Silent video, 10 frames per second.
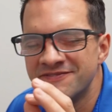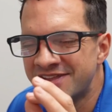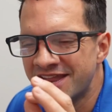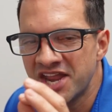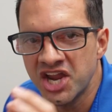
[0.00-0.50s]

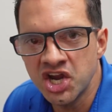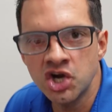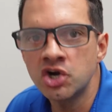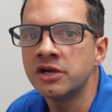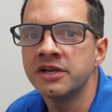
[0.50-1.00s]
the
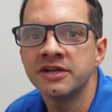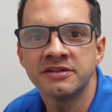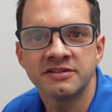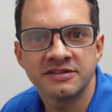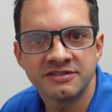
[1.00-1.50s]

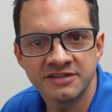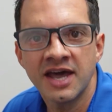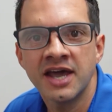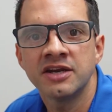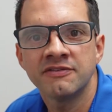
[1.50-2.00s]
earliest
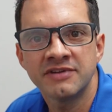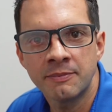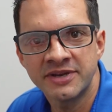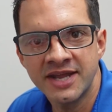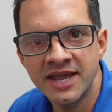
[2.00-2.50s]
sign of
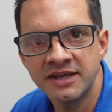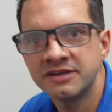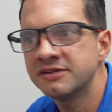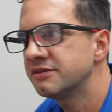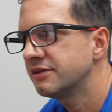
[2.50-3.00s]

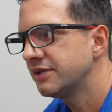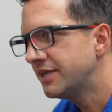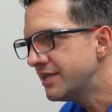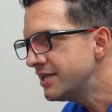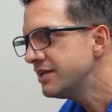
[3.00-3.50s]
laminitis
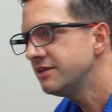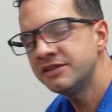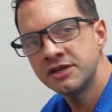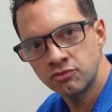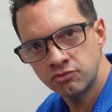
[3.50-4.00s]
in the